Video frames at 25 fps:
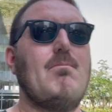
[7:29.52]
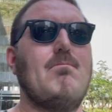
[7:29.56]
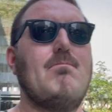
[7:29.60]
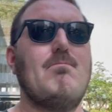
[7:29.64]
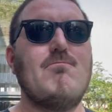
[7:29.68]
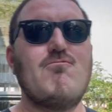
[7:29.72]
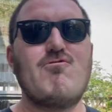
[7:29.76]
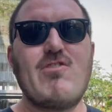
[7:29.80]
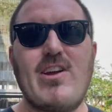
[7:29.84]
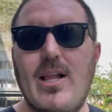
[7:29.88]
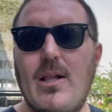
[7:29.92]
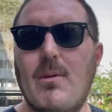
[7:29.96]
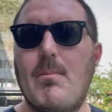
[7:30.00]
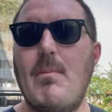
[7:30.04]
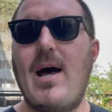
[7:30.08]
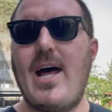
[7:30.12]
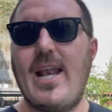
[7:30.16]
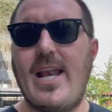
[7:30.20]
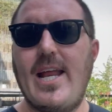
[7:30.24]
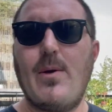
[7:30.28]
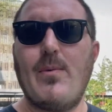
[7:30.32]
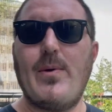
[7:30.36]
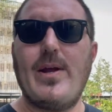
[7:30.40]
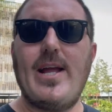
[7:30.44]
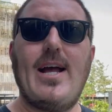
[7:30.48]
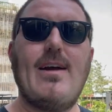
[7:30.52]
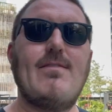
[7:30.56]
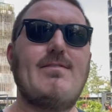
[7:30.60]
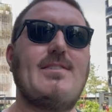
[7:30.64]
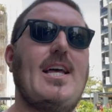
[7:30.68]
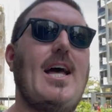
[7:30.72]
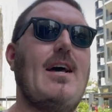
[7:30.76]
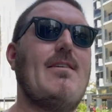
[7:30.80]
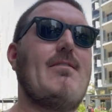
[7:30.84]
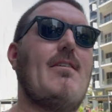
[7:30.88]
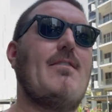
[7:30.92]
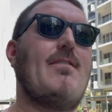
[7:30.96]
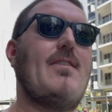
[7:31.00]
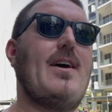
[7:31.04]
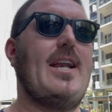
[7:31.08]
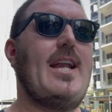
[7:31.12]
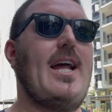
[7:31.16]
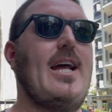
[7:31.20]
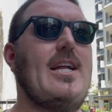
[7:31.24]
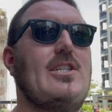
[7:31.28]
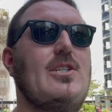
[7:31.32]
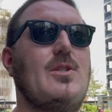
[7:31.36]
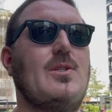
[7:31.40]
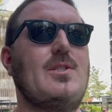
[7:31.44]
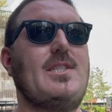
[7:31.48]
real money. We have to have a
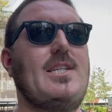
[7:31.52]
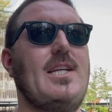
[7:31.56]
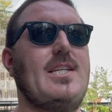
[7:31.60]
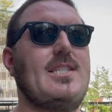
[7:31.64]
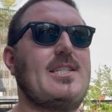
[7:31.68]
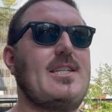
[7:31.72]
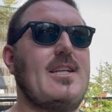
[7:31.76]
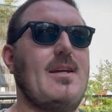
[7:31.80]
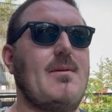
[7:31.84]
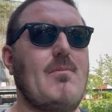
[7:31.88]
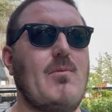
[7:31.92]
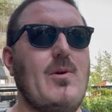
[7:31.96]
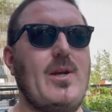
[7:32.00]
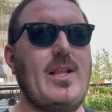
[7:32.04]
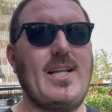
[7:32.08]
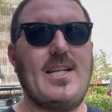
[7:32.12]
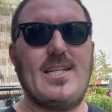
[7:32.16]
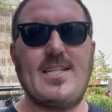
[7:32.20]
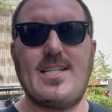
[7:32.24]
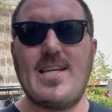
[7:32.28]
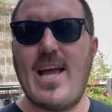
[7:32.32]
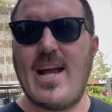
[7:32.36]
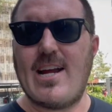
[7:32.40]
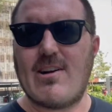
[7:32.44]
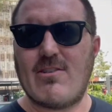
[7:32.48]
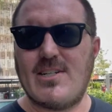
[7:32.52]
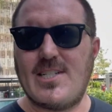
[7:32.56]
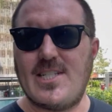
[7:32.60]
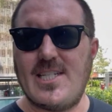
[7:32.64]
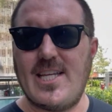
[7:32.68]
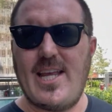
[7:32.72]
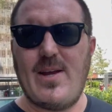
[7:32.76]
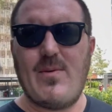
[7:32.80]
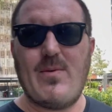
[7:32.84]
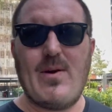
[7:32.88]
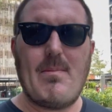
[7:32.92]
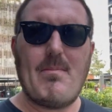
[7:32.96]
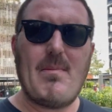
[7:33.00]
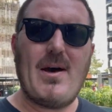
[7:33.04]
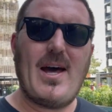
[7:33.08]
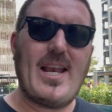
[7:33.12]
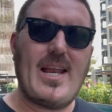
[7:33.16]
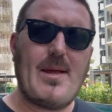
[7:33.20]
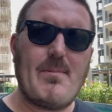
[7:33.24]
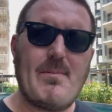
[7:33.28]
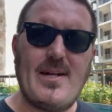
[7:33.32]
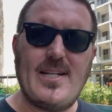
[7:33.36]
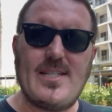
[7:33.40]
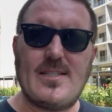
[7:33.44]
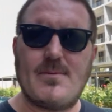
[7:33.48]
financial system with integrity, where
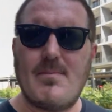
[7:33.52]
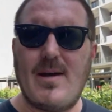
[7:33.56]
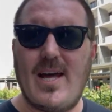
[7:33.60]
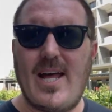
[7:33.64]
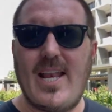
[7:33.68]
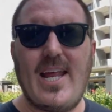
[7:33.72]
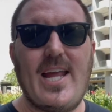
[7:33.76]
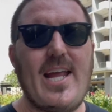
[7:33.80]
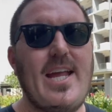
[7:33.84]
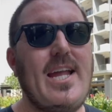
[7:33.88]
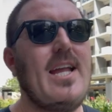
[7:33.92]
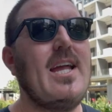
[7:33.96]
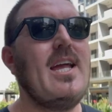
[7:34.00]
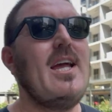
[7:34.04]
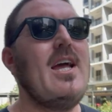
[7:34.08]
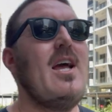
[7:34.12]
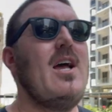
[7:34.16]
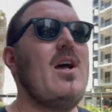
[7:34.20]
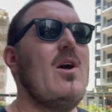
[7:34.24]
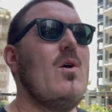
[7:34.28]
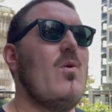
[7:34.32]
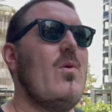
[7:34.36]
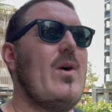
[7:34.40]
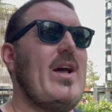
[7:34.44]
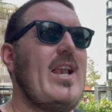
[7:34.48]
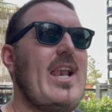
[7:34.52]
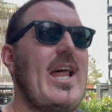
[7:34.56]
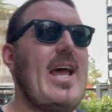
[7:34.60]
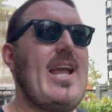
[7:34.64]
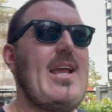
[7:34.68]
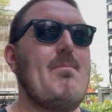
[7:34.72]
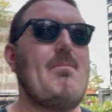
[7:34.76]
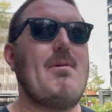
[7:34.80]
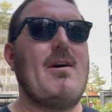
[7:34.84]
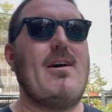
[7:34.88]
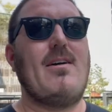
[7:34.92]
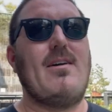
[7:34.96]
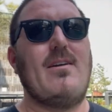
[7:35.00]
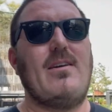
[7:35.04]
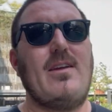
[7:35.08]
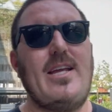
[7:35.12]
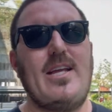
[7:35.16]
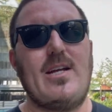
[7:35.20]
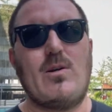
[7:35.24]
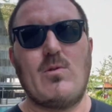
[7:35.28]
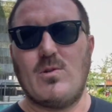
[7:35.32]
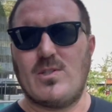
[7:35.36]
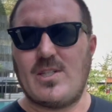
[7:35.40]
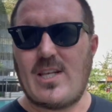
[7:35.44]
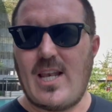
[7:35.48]
money means money, where labor
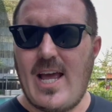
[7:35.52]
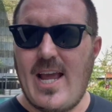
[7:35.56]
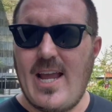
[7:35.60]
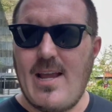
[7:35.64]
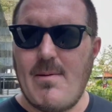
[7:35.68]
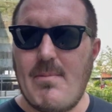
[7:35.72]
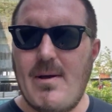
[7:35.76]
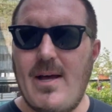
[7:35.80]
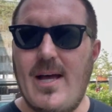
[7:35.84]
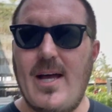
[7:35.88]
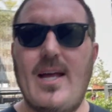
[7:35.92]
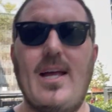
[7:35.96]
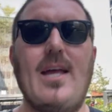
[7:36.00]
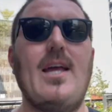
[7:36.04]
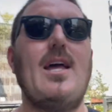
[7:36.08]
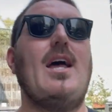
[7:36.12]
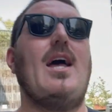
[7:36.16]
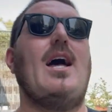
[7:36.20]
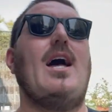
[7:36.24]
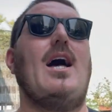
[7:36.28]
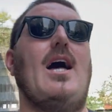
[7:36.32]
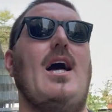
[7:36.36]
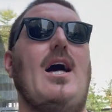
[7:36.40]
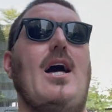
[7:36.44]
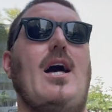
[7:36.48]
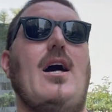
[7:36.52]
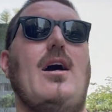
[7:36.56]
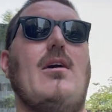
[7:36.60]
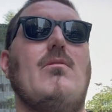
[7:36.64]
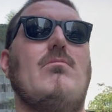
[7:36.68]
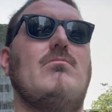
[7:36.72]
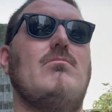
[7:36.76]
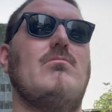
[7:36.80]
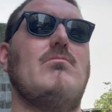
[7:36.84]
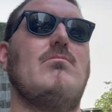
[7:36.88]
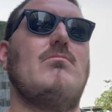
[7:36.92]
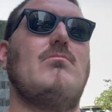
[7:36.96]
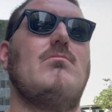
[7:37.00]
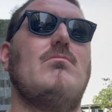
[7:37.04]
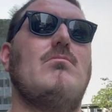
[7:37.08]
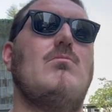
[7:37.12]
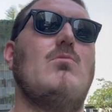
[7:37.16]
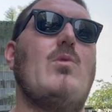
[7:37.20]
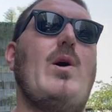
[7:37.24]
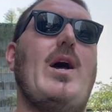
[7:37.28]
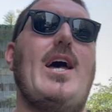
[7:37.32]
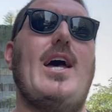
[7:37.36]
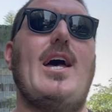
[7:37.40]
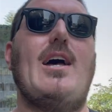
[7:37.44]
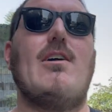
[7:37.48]
equals labor,
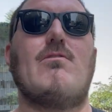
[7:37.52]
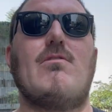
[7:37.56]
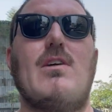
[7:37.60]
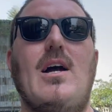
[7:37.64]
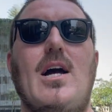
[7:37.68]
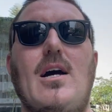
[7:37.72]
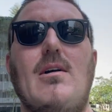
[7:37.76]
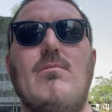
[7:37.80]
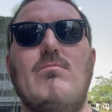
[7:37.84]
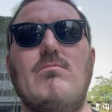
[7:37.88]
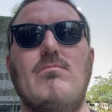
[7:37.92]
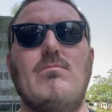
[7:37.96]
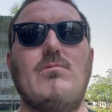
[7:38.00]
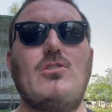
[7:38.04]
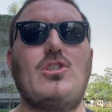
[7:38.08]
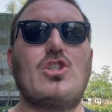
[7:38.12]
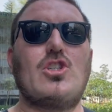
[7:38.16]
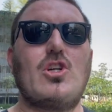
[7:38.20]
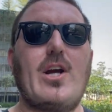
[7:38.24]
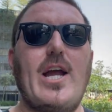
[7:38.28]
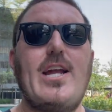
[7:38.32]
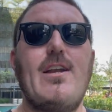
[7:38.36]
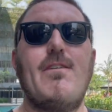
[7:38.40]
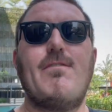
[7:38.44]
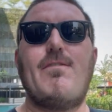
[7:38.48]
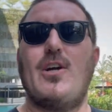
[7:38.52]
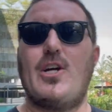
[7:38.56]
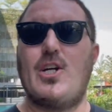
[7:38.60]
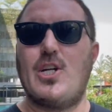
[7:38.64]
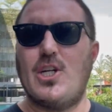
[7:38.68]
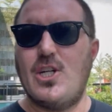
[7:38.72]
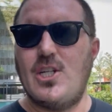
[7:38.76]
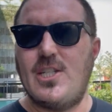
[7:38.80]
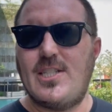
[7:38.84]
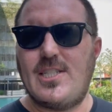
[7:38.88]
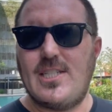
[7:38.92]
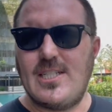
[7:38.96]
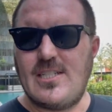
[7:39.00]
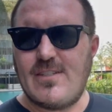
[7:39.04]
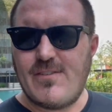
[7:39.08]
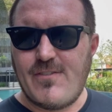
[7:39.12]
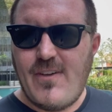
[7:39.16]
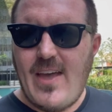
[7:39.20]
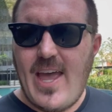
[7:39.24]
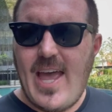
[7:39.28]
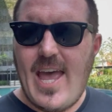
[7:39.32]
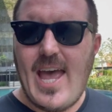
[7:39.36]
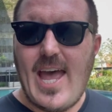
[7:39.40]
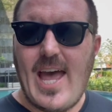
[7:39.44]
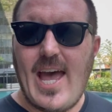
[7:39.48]
where trade for goods is
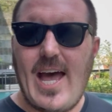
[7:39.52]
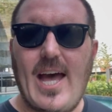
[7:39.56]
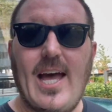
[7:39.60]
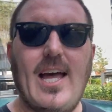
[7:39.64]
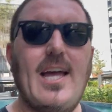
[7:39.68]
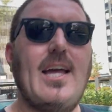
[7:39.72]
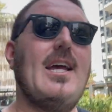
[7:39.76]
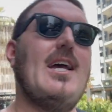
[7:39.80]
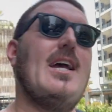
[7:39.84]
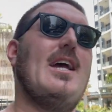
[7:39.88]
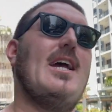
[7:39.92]
fair.